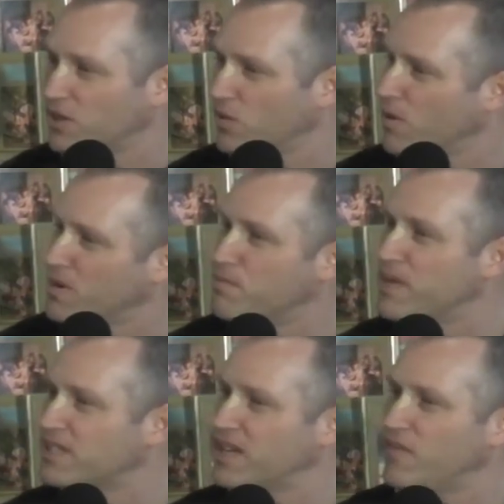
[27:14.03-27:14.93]
You don't want to
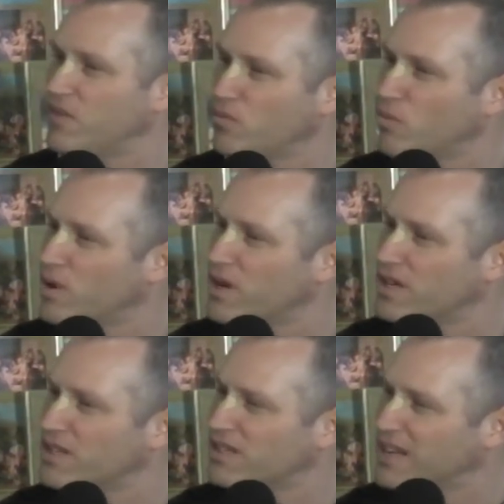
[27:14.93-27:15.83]
miss even
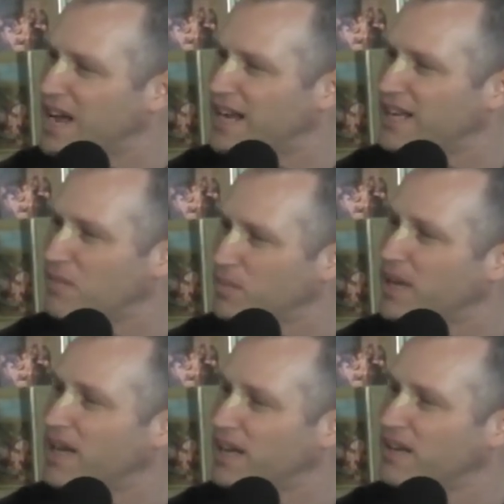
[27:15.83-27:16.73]
one tiny
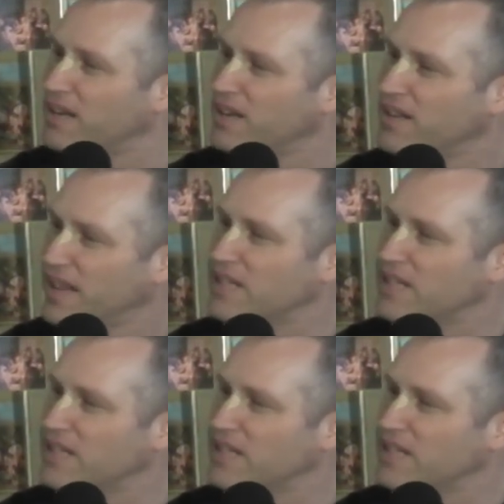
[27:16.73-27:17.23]
bit.